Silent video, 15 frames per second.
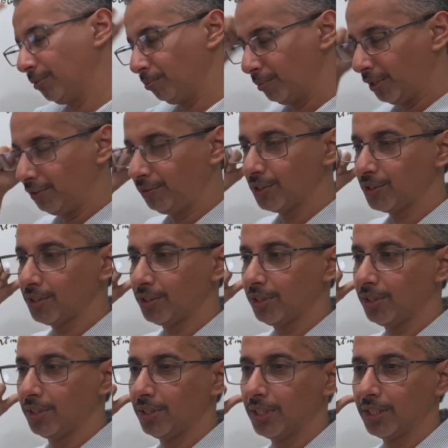Previous
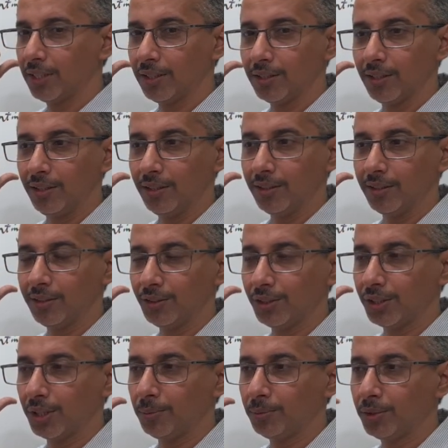
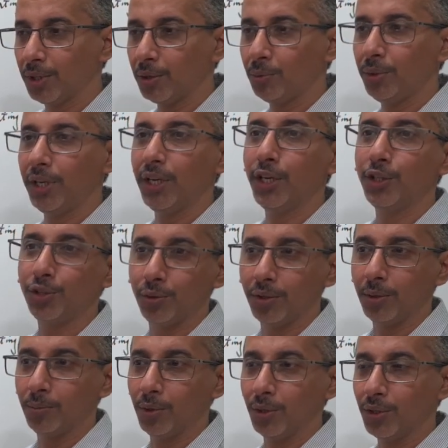chapter we issue
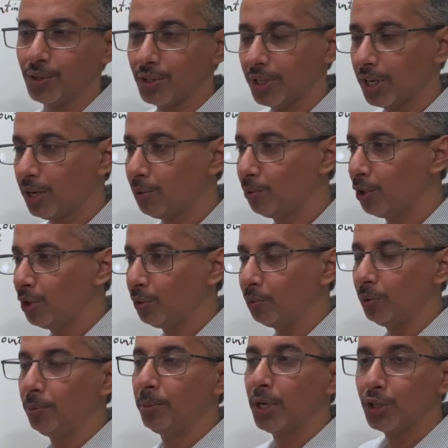the bonds. Now
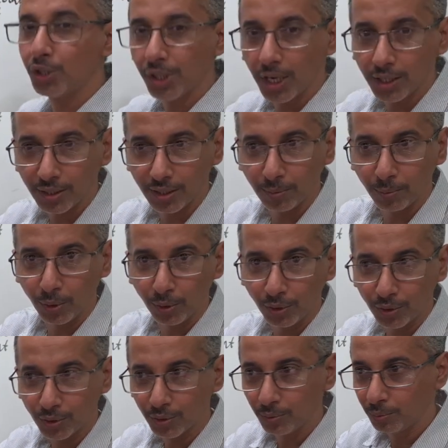we purchase the
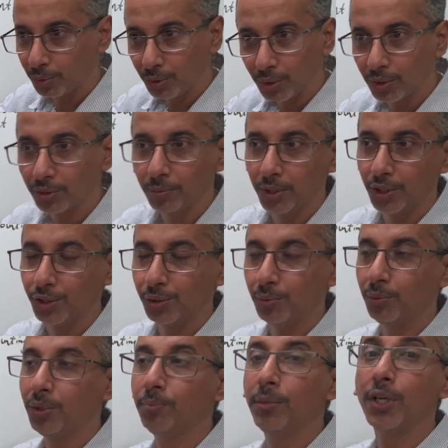bonds. We don't issue.
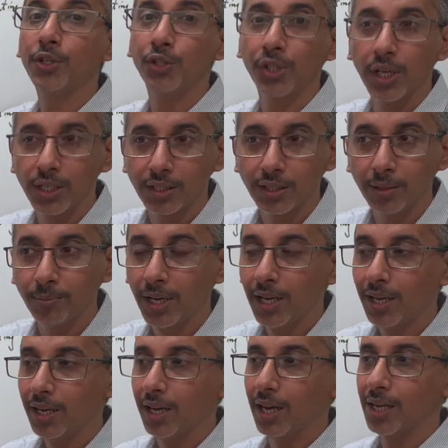We purchase them
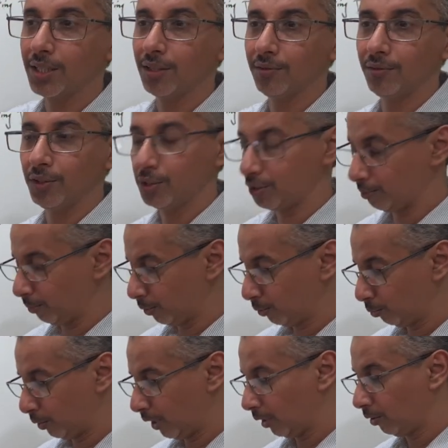as investment.
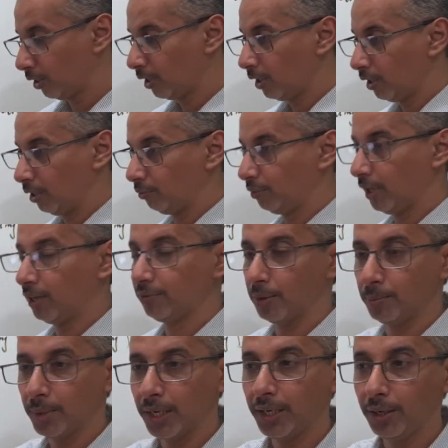If we have a
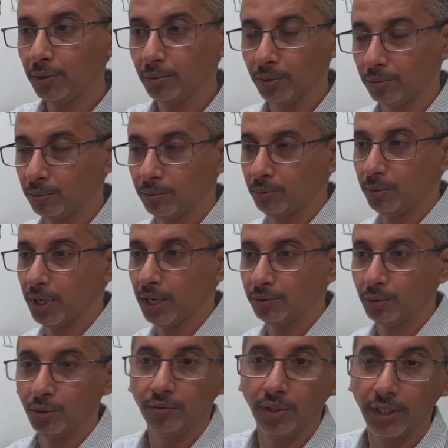money, we have to